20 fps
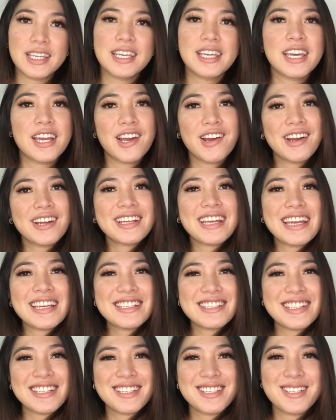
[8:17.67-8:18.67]
Alright guys,
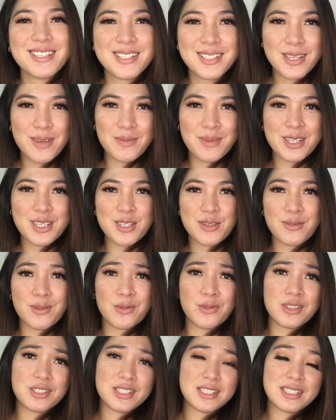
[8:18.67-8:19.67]
thank you so much for
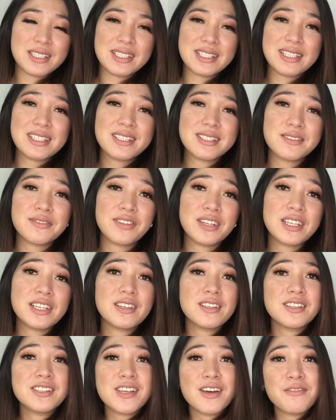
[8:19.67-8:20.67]
watching this
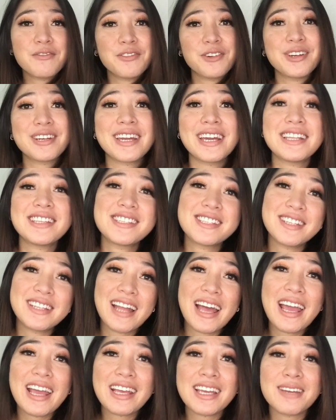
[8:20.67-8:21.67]
video. Don't forget to
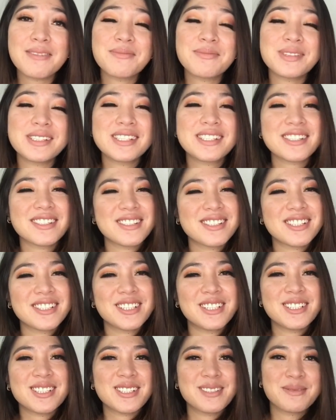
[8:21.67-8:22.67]
like and please
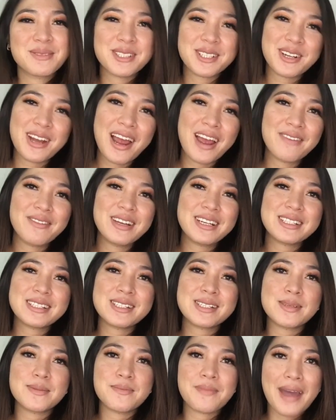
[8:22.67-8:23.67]
consider subscribing
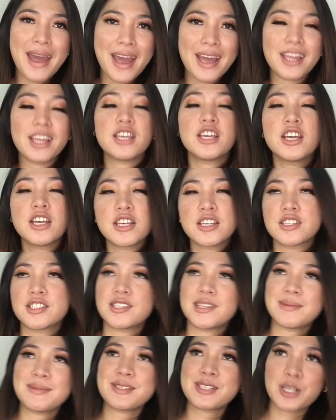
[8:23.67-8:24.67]
to my
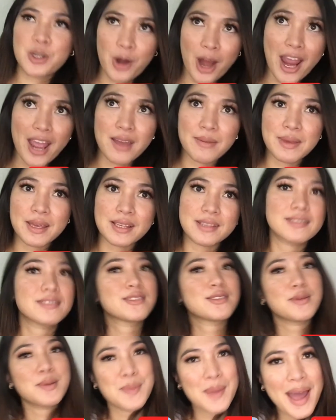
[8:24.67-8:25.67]
subscribing
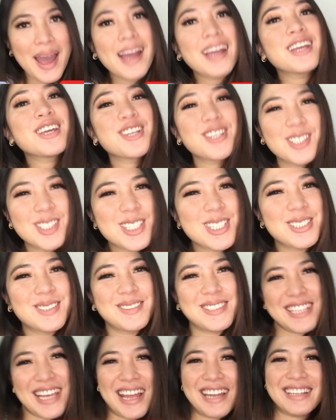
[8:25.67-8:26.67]
to my YouTube
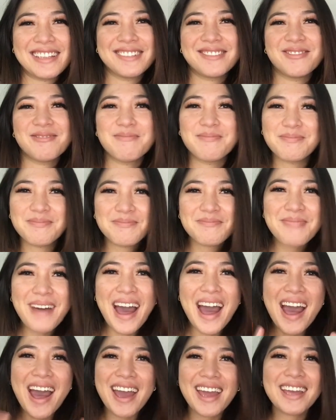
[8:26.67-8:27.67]
channel.
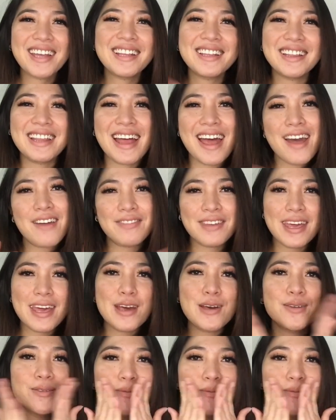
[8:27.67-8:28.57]
Bye! Love you!